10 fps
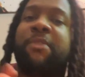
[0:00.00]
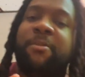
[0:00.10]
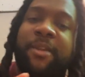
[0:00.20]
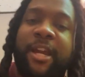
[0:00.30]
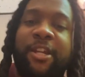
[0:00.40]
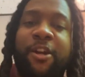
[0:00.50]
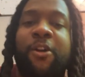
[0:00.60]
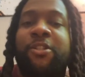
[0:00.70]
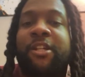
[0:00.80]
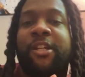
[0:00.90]
meet me at the
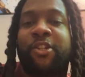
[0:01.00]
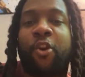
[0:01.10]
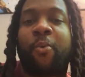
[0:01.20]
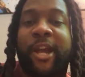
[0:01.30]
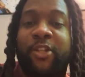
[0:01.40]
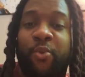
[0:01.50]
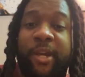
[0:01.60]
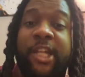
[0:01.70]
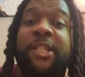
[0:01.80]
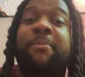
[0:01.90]
altar in your white
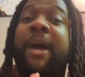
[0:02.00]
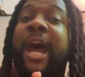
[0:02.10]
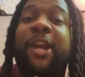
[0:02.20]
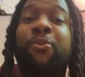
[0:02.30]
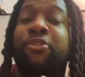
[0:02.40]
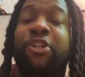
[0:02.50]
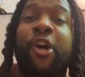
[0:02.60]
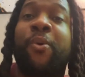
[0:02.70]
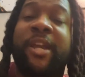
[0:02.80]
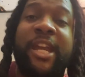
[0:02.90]
dress, but I don't
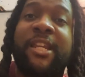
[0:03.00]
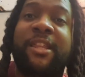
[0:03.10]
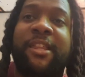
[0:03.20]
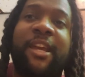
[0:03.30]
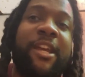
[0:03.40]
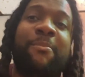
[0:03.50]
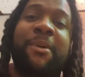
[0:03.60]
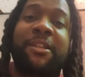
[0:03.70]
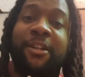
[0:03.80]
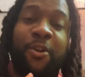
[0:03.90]
know
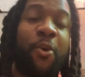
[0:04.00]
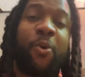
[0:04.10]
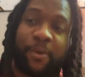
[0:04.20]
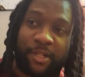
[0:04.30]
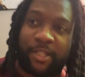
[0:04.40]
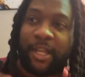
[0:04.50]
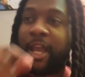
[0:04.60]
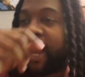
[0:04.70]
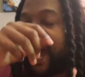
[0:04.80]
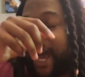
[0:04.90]
anything but the chorus.
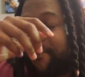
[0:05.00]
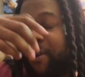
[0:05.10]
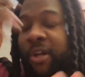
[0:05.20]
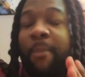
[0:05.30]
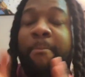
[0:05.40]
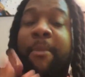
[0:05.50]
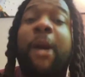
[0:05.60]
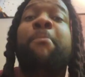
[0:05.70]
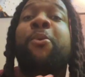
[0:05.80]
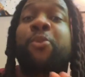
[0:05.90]
I'm gonna
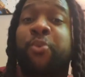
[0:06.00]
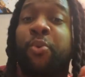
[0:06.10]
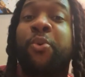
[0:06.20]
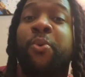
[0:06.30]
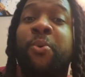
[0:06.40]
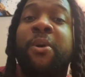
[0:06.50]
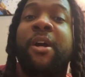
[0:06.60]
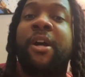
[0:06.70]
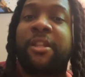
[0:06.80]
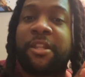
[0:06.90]
mumble through
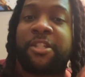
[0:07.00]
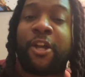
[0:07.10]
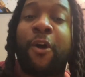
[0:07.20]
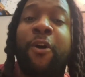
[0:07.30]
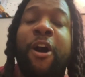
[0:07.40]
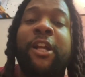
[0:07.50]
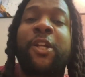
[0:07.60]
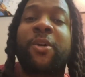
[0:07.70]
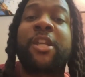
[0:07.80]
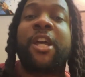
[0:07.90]
the song. All
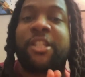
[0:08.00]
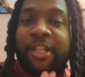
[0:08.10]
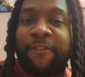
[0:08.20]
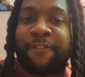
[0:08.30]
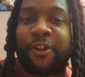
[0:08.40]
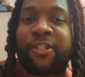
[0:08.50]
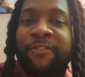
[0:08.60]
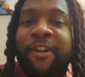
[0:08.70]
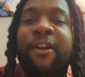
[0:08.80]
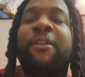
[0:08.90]
I know is see
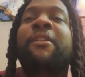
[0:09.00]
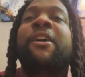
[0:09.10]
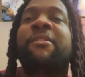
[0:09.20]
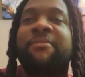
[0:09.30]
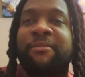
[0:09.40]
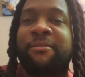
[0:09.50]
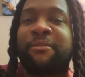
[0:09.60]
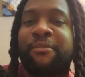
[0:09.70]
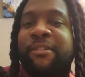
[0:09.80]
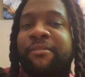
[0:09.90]
first of all,
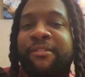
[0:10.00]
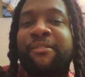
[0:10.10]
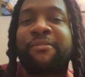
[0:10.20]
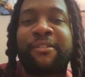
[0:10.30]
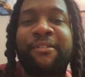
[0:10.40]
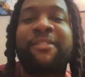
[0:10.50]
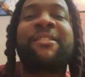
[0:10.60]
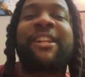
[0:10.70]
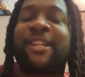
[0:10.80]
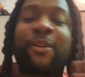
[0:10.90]

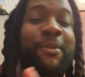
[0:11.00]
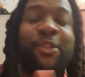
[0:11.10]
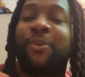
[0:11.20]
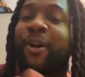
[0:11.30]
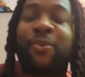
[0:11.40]
that's what I'm gonna do